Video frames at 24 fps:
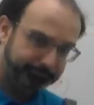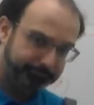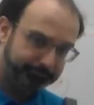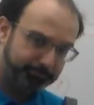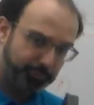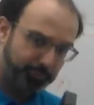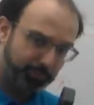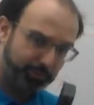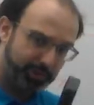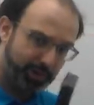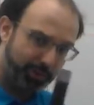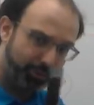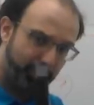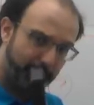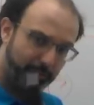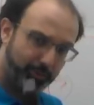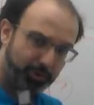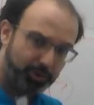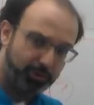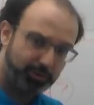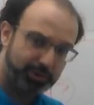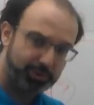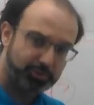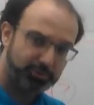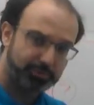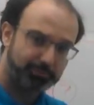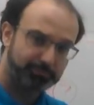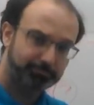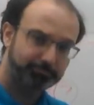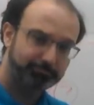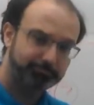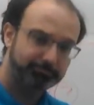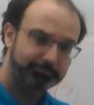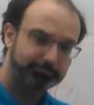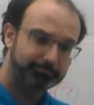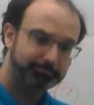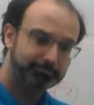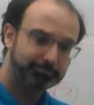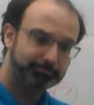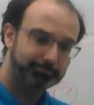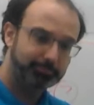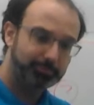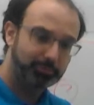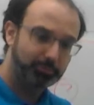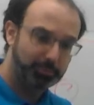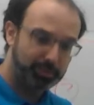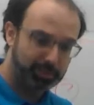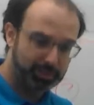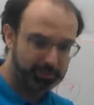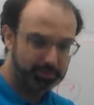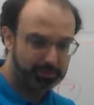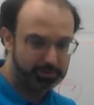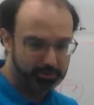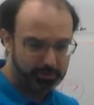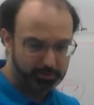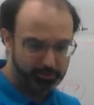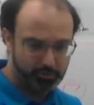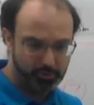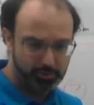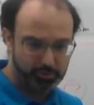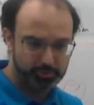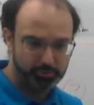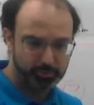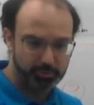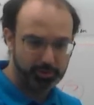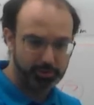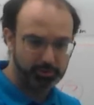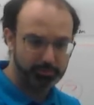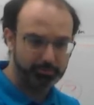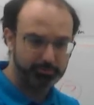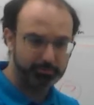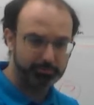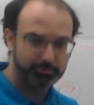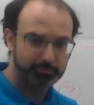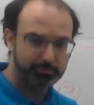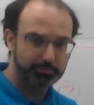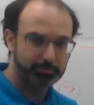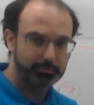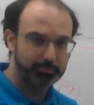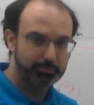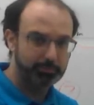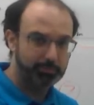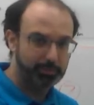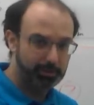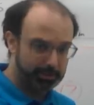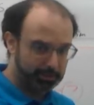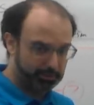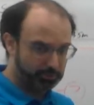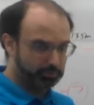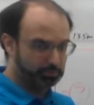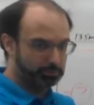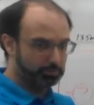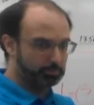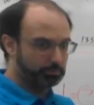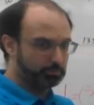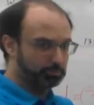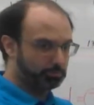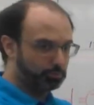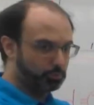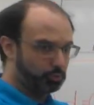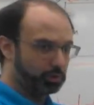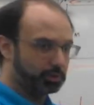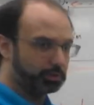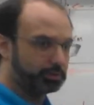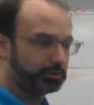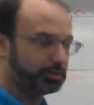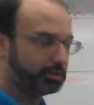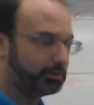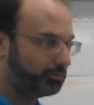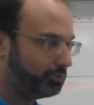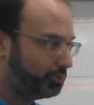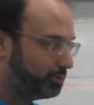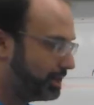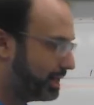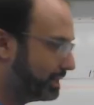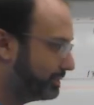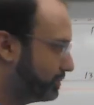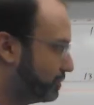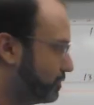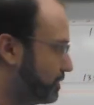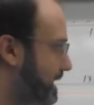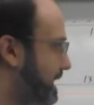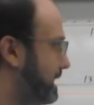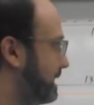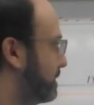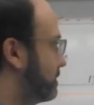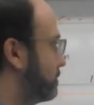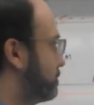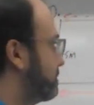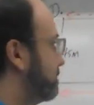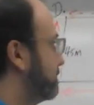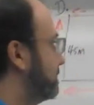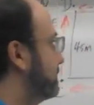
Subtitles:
we've got one more question. Because, of course we do. I do want to give you guys a challenge.